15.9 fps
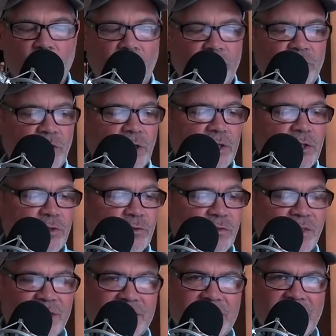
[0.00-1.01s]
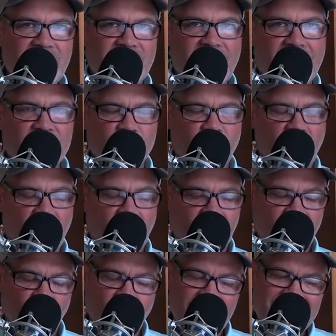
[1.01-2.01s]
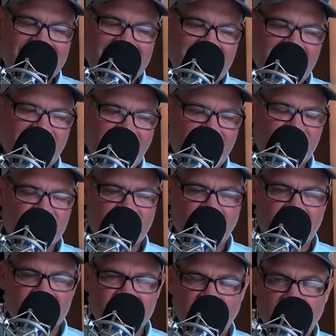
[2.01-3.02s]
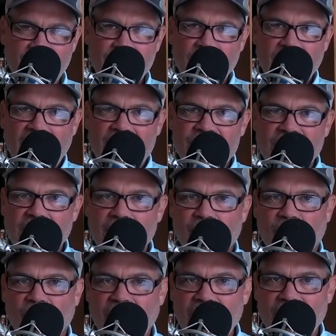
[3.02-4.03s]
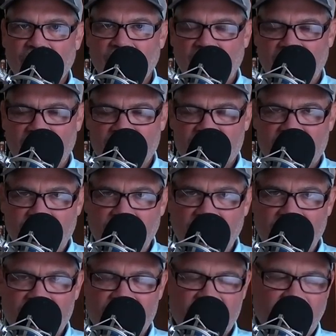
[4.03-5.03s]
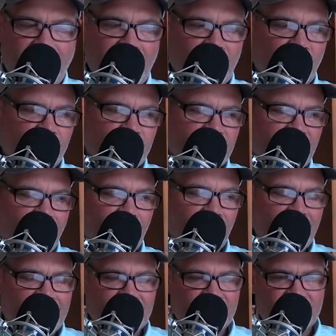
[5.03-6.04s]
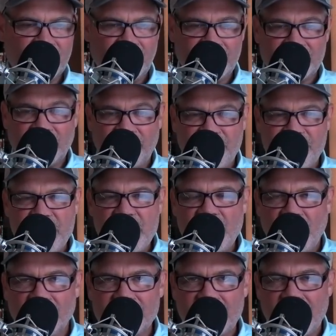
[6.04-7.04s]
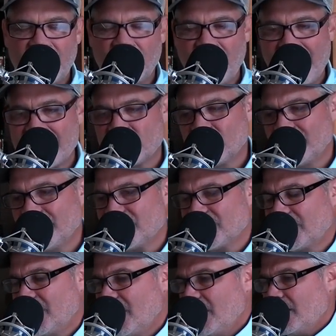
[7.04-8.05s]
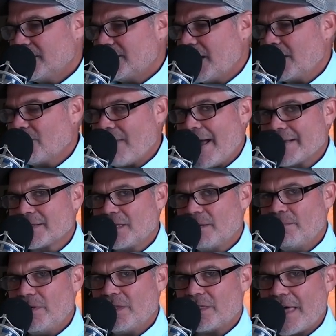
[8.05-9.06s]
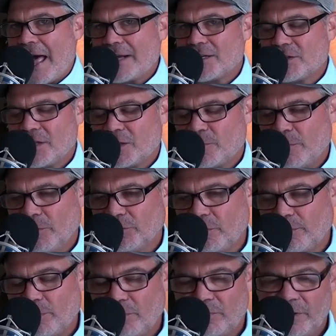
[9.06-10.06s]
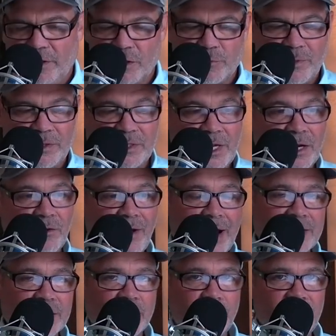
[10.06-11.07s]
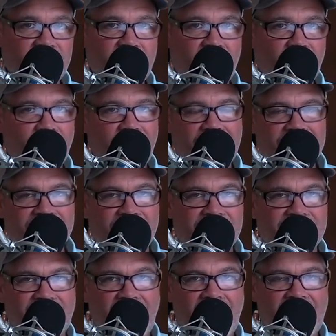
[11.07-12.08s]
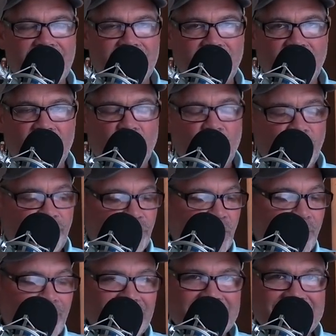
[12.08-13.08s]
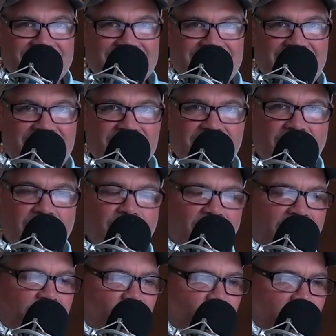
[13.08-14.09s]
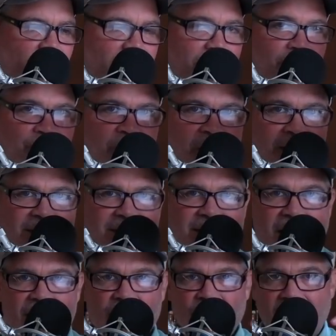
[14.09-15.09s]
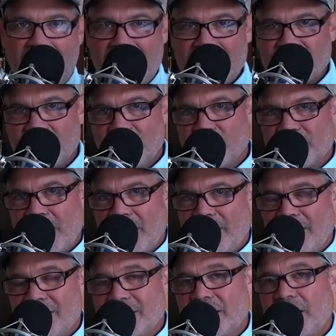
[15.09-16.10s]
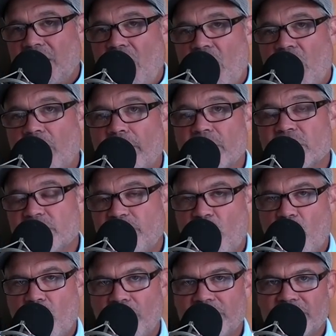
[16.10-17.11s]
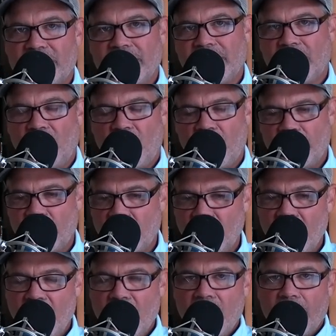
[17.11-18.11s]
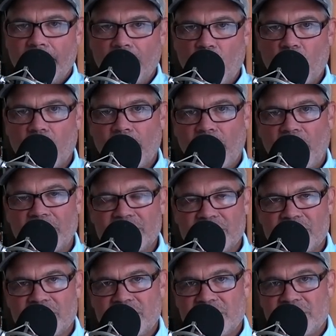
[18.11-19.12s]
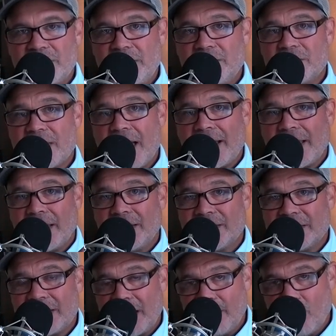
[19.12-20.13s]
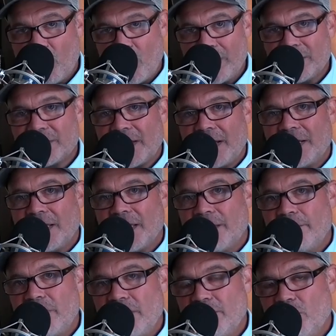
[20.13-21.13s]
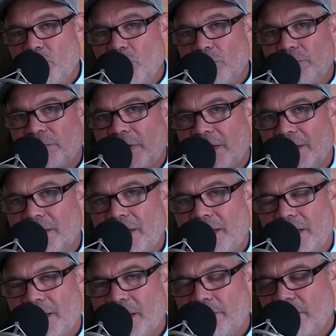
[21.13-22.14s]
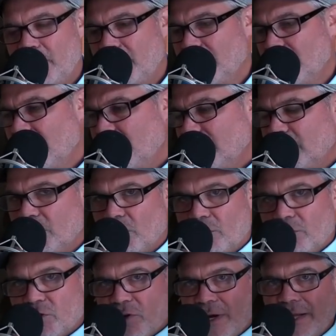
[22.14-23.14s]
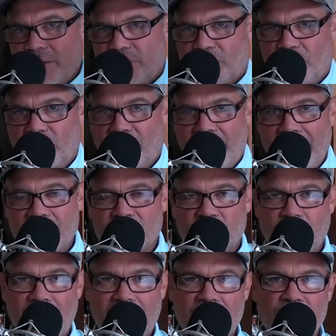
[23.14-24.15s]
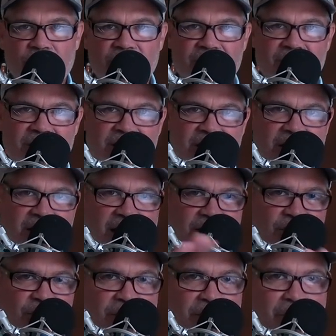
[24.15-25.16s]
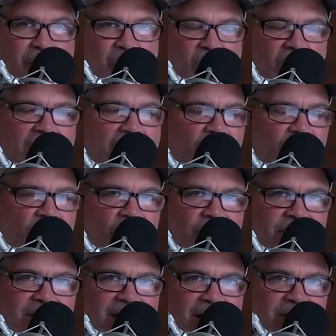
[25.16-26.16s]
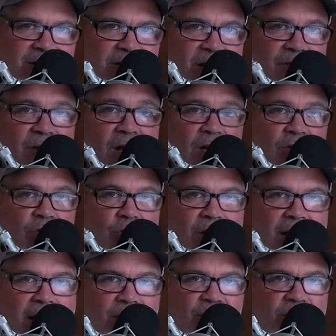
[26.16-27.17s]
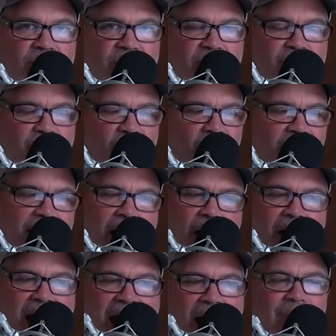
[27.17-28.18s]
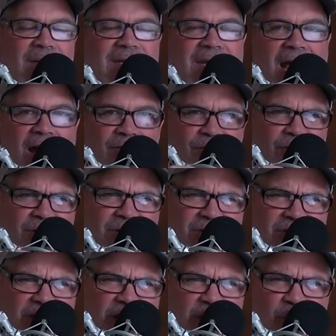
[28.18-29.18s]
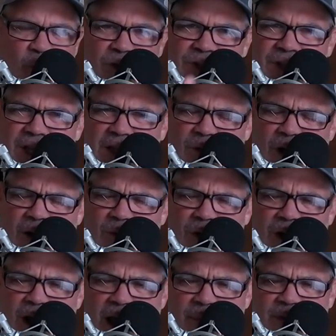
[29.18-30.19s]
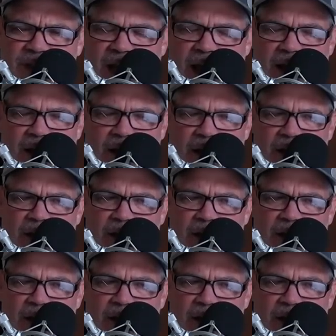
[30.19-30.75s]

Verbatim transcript: Well, you could use the dethatch product. And what dethatch does is it stimulates the microbes, it's got molasses in it, to feed on dead grass. Well, listen, dead grass can be thatch that's built up over years, but dead grass can be dead grass that died from a disease. And by the way, dead grass in those areas can harbor spores, and it can harbor more parts of the disease that can stay moist and can be moved and can be, you know, transferred around. So by using the dethatch to burn out all the dead stuff, you can actually be burning out habitat for the disease spores. Is that the right word, habitat?